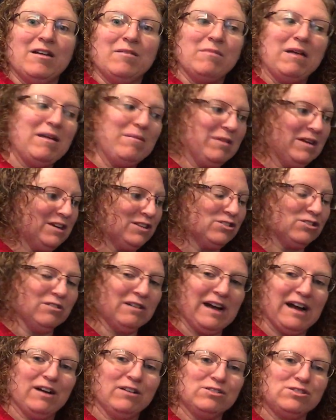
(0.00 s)
Maybe at your
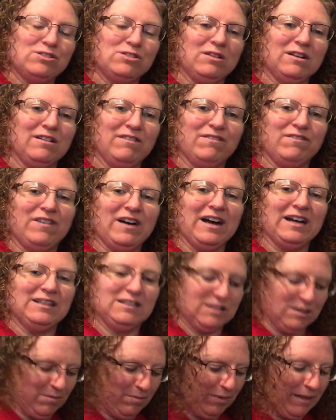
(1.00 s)
house you can
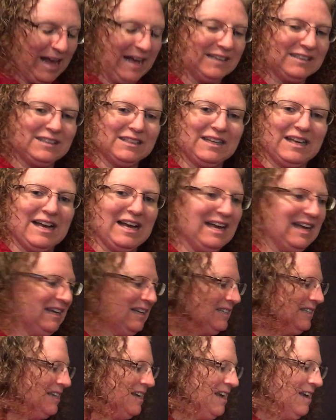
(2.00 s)
find some plastic
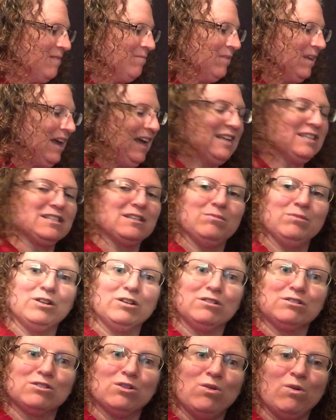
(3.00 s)
eggs and some
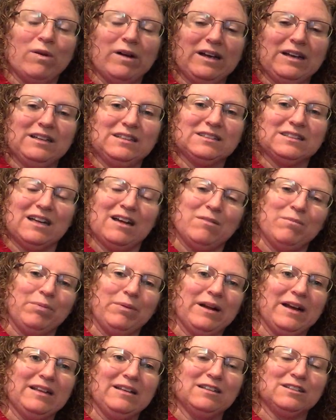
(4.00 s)
little toys and
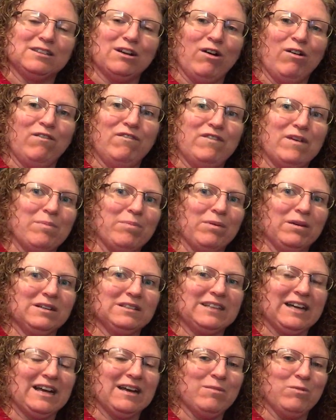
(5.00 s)
play this
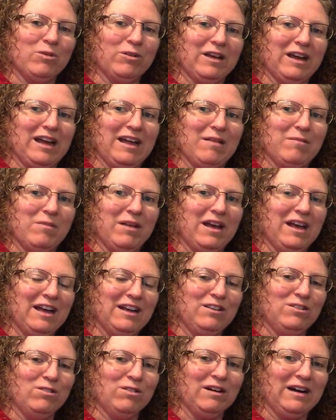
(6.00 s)
oviparous animal game
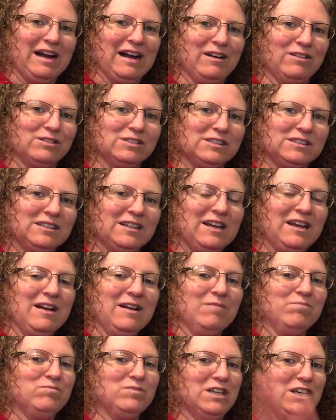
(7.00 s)
at your house.
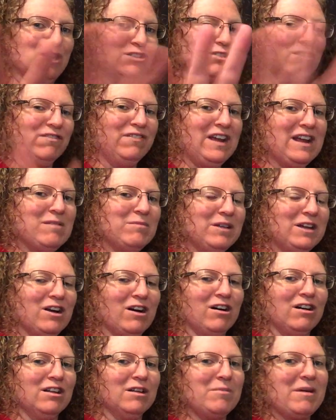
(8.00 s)
Teach your family
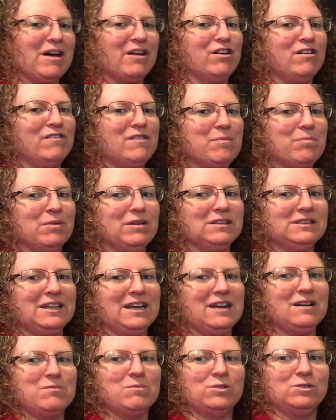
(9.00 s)
all about oviparous
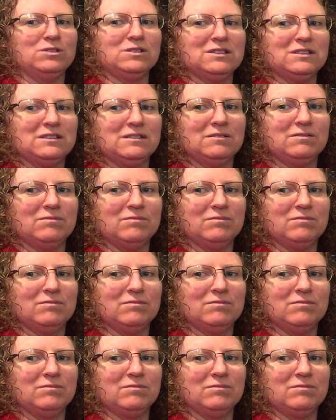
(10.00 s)
animals.